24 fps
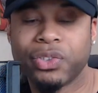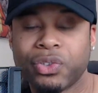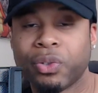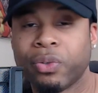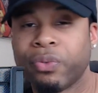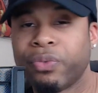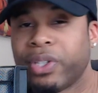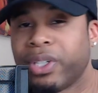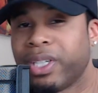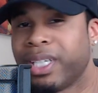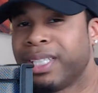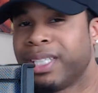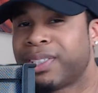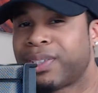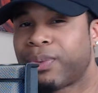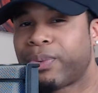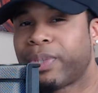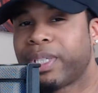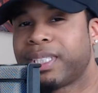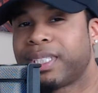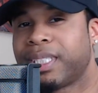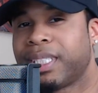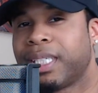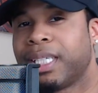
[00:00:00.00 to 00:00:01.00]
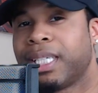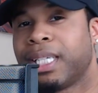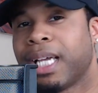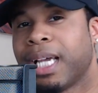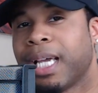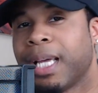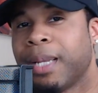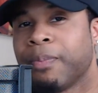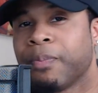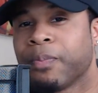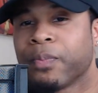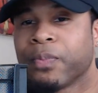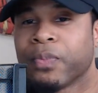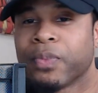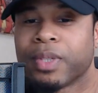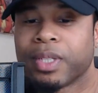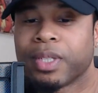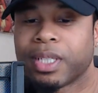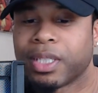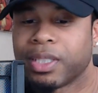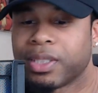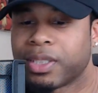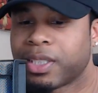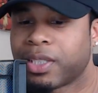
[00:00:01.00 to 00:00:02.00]
if you're interested in that,
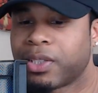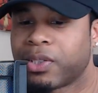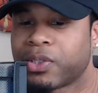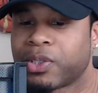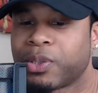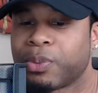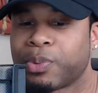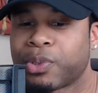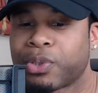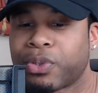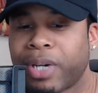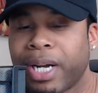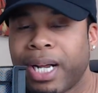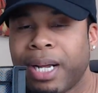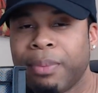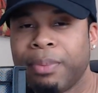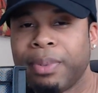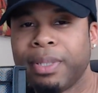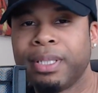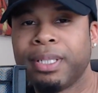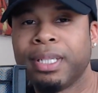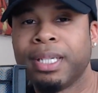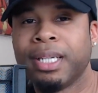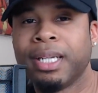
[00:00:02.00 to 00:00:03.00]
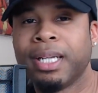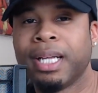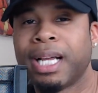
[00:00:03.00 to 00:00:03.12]
consider subscribing.